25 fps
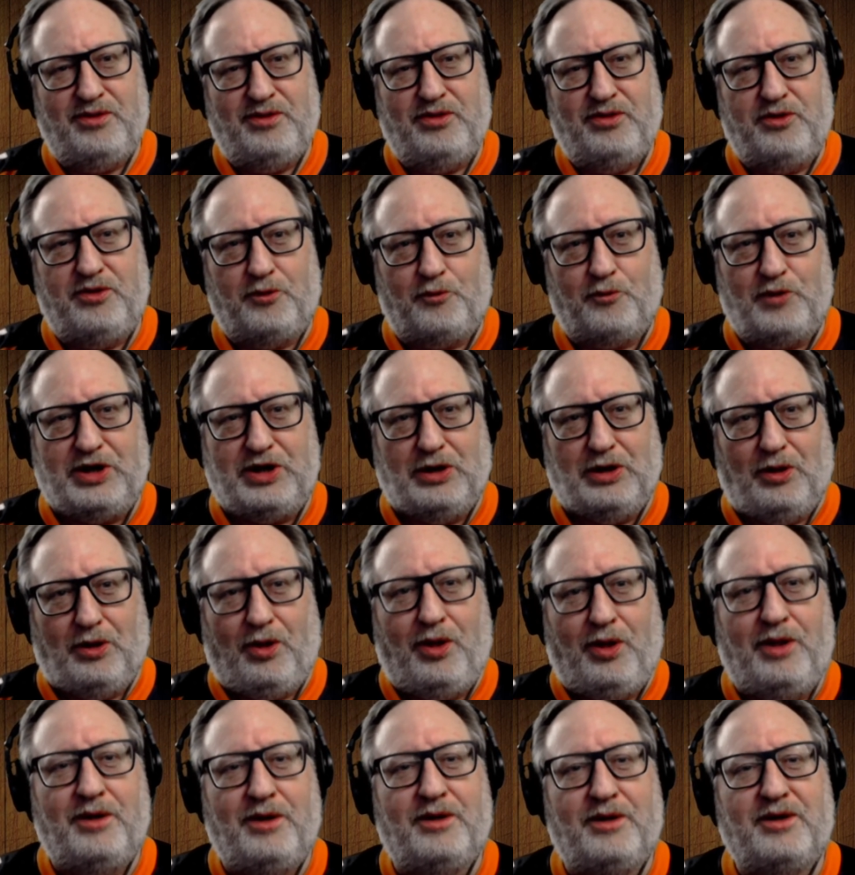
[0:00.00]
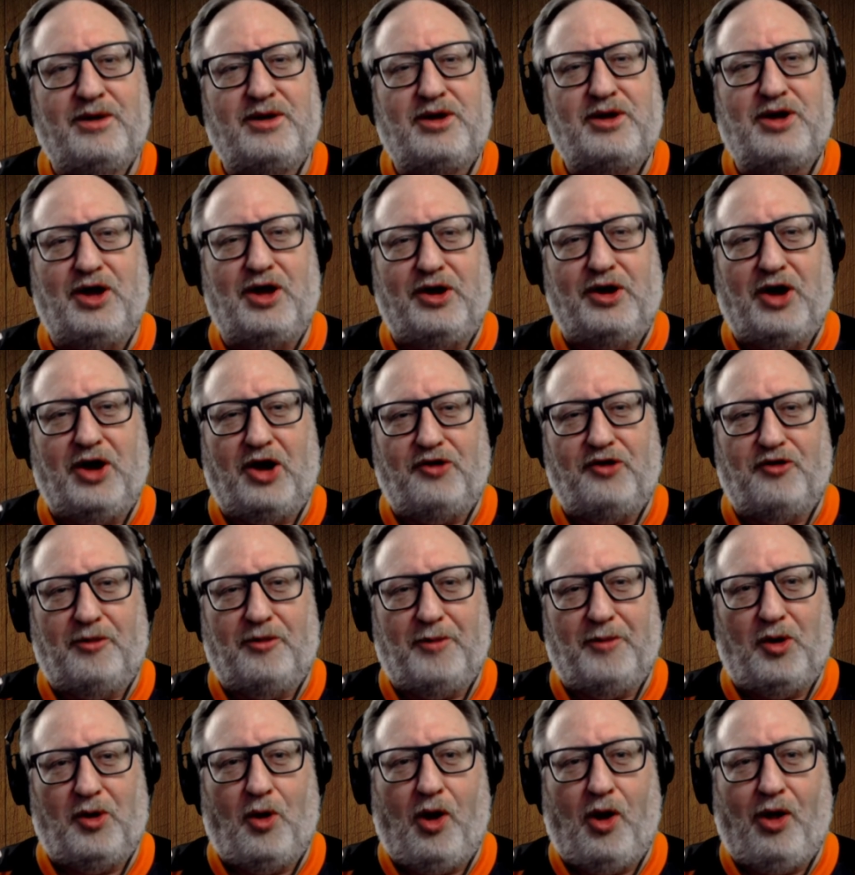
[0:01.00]
the real conundrum
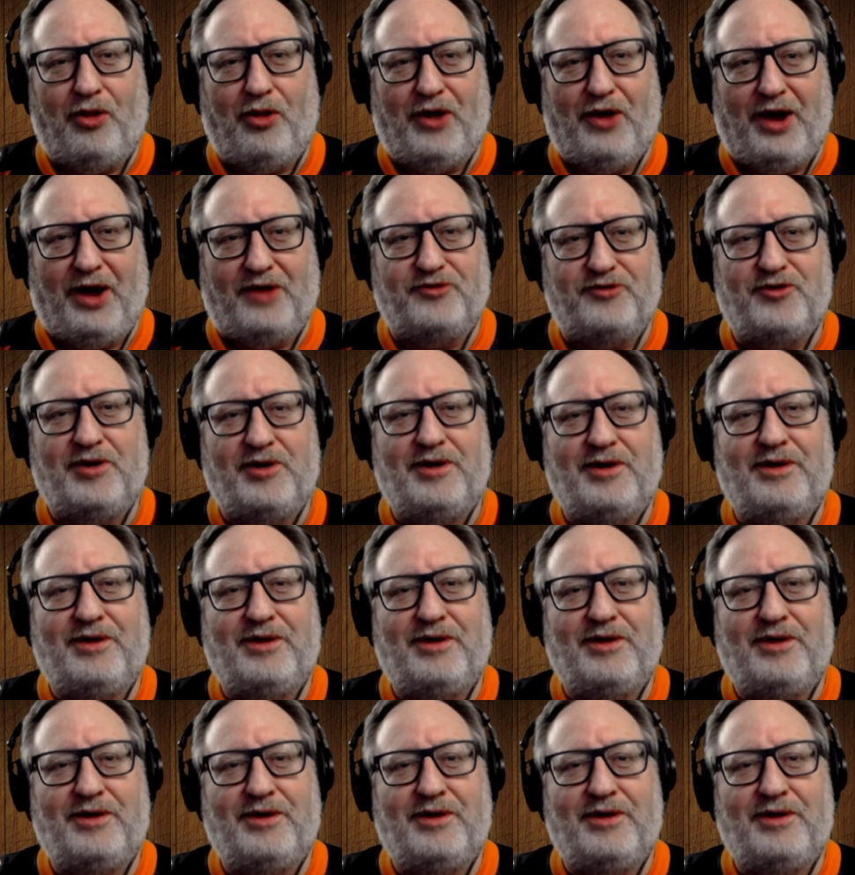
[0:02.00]
and all this.